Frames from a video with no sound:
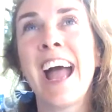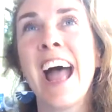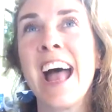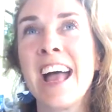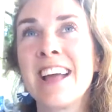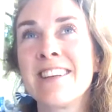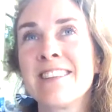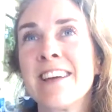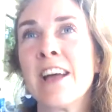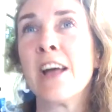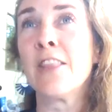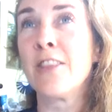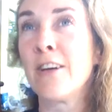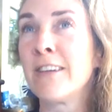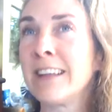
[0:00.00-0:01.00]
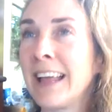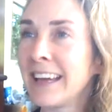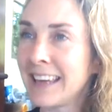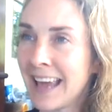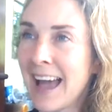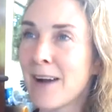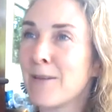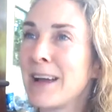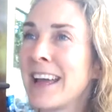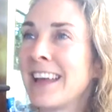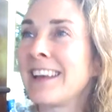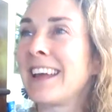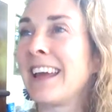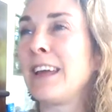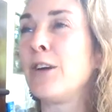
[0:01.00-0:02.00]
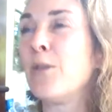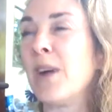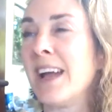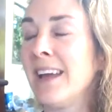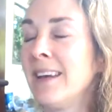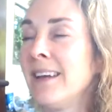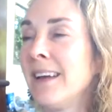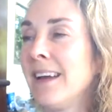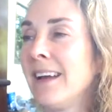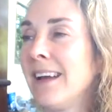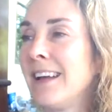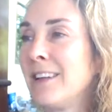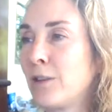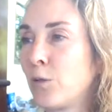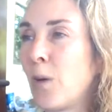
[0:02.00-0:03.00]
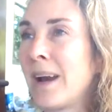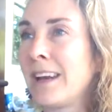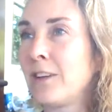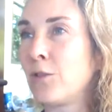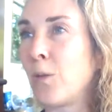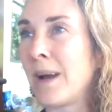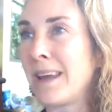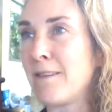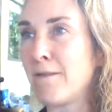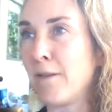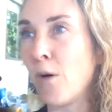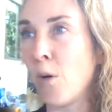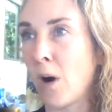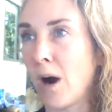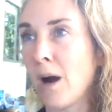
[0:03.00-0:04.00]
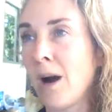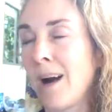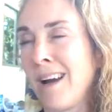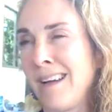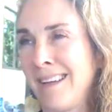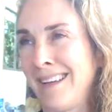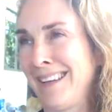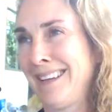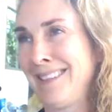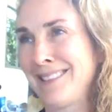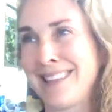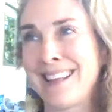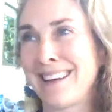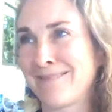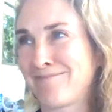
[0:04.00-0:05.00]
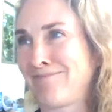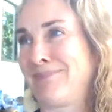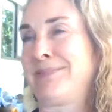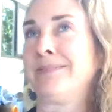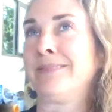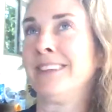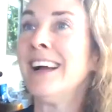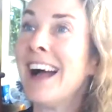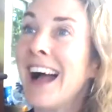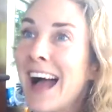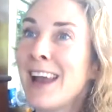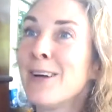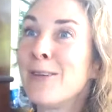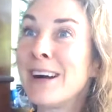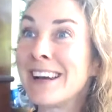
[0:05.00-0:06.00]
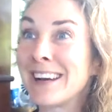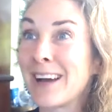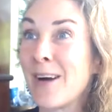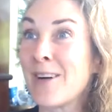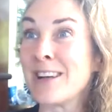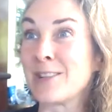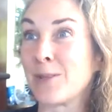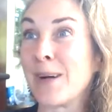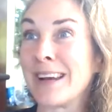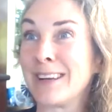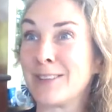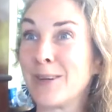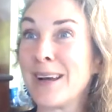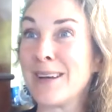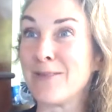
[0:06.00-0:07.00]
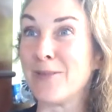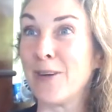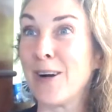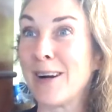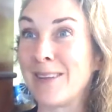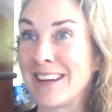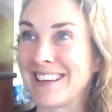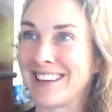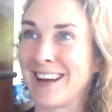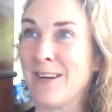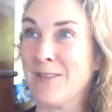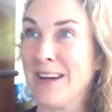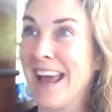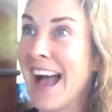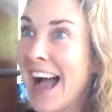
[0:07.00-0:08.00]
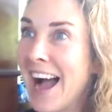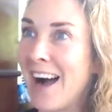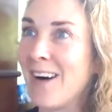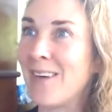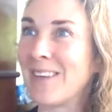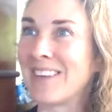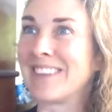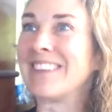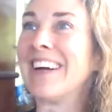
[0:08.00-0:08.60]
And they were like, yeah, we can get you in 2024. And I was like, I don't want to go in 2024. I want to go now.